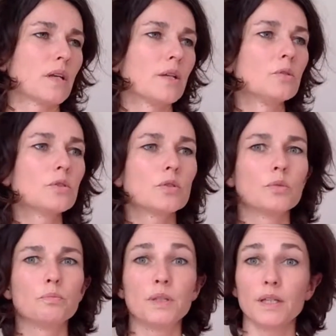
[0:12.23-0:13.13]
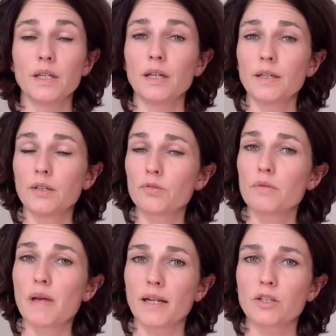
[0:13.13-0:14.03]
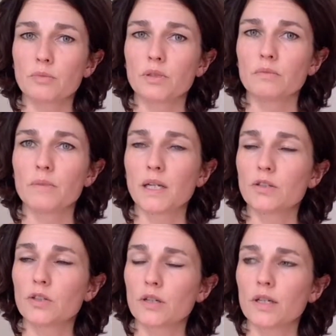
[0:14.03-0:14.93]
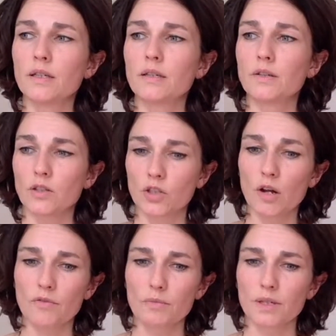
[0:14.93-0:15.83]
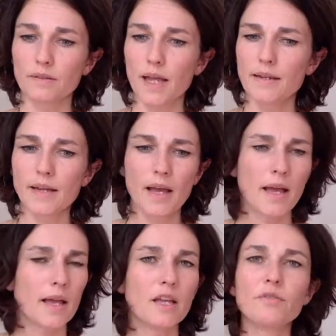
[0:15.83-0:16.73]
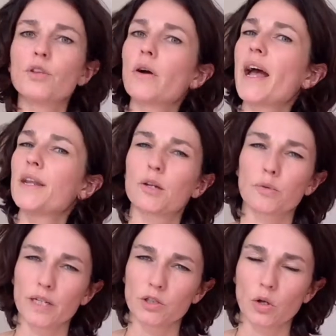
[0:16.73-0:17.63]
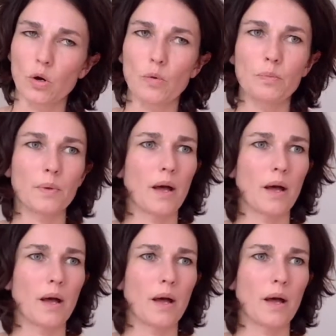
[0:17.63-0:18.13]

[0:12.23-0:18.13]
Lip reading: I used to be an interim management manager in the Dutch government, and even though I had a great job,